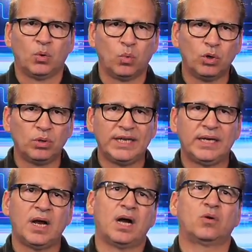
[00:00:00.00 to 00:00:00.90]

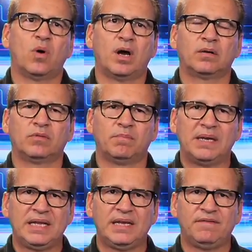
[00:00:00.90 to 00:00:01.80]
Wuling Hongguang, the
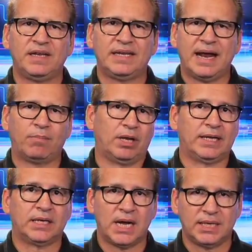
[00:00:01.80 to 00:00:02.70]
mini EV
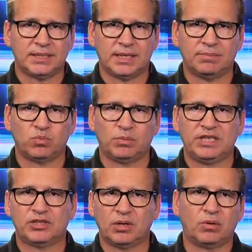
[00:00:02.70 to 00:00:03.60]
Cabriolet concept, will
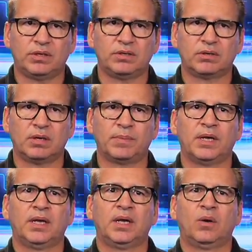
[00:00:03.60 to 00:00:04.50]
be sold in Europe
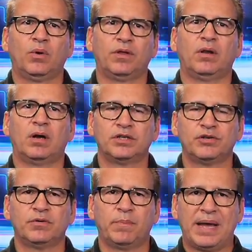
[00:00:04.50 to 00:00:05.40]
with a
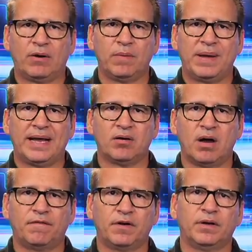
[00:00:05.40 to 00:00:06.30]
larger battery pack
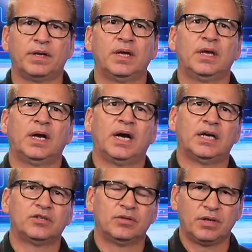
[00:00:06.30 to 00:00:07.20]
offered
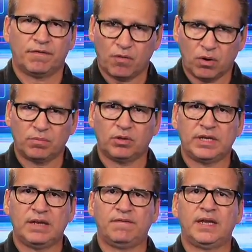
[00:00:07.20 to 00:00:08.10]
uh, to the affordable
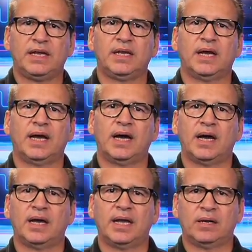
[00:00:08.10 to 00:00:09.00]
EV
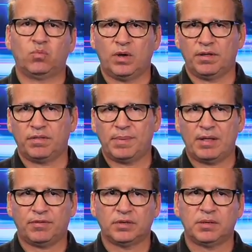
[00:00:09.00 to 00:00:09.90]
uh, and with
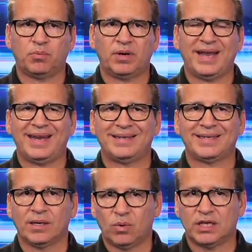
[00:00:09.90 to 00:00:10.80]
about 13.8
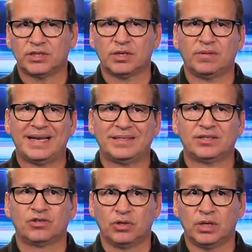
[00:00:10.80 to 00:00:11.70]
kilowatts. So
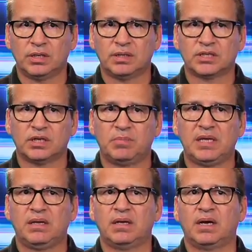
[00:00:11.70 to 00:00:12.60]
that's good. It's going to
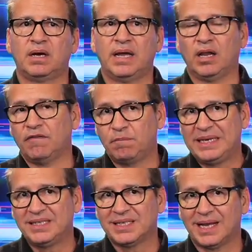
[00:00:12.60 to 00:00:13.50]
be uh,
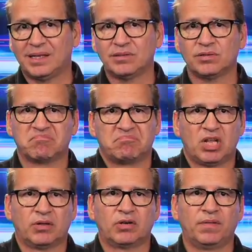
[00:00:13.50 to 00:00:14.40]
LFP cells,
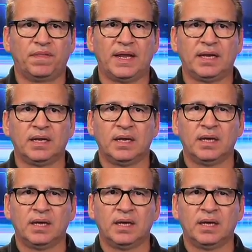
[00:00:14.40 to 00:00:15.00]
another good thing.